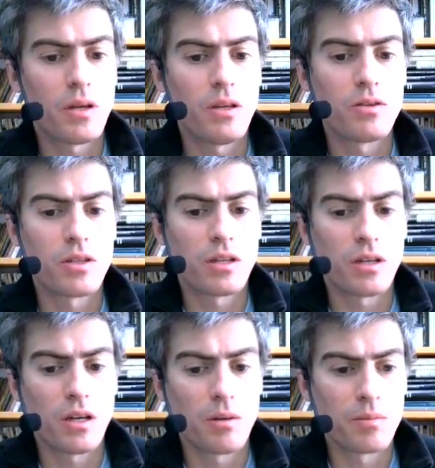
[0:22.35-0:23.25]
using
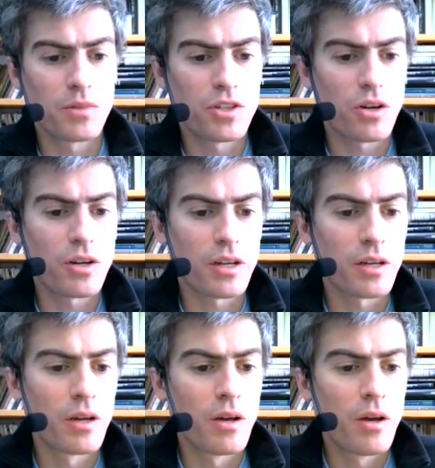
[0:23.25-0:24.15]

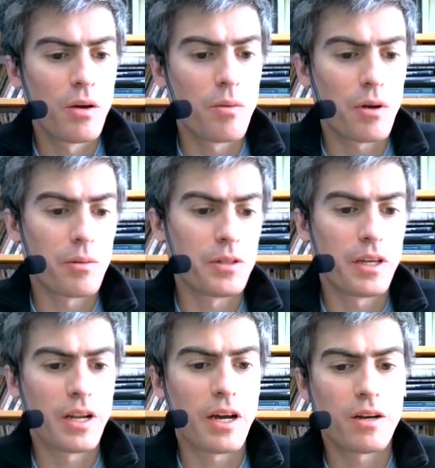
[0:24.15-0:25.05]
sharding, we were able to
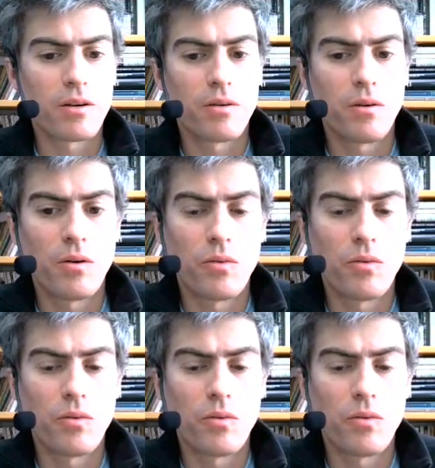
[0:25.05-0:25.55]
get higher